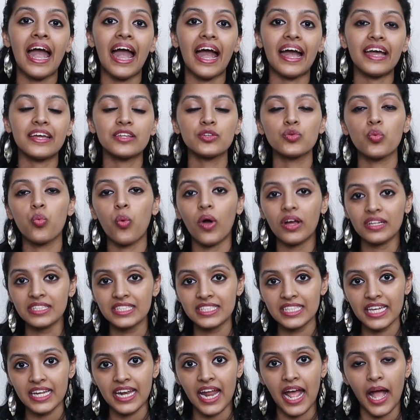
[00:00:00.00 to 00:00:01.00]
And
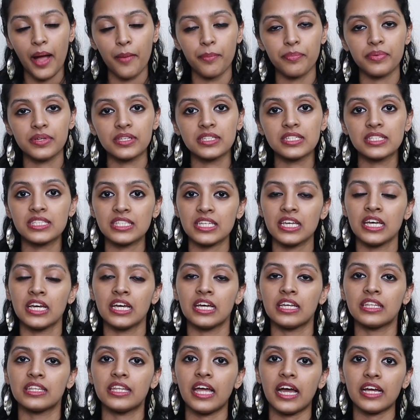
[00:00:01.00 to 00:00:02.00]
once that happens,
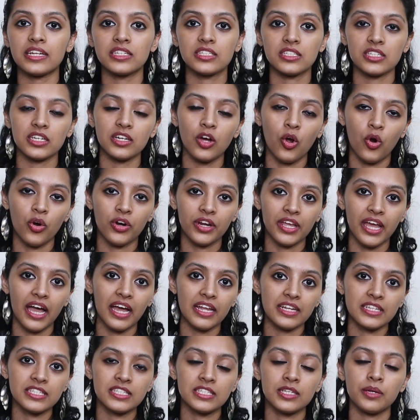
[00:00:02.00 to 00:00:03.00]
that
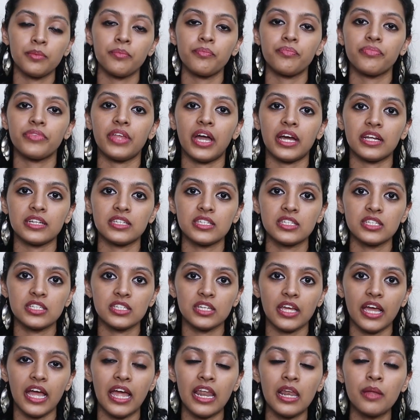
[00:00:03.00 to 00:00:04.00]
organism, that
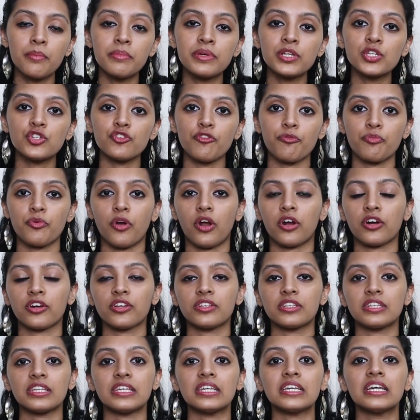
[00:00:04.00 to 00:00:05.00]
element of
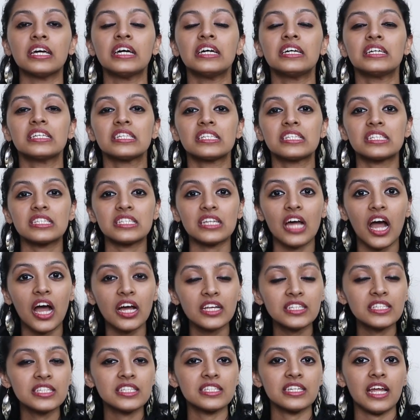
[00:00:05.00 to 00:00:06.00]
Prakriti
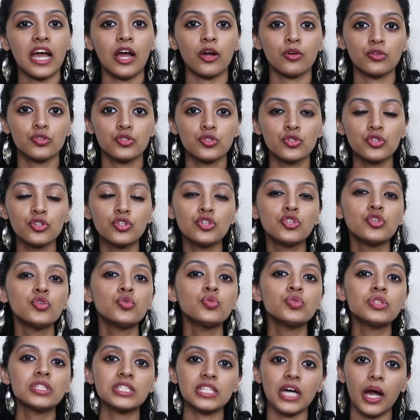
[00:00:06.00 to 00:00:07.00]
starts now to
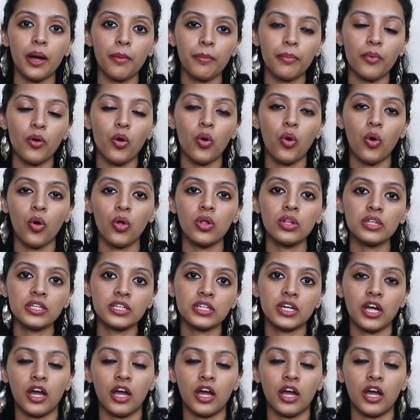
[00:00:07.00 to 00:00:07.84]
use up all the